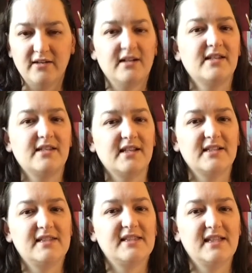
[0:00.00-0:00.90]
goodness
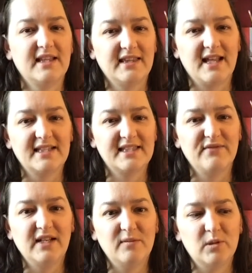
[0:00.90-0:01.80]
that's
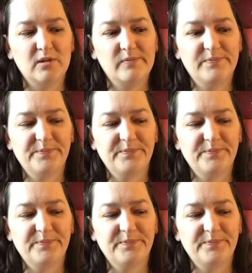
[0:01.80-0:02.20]
available.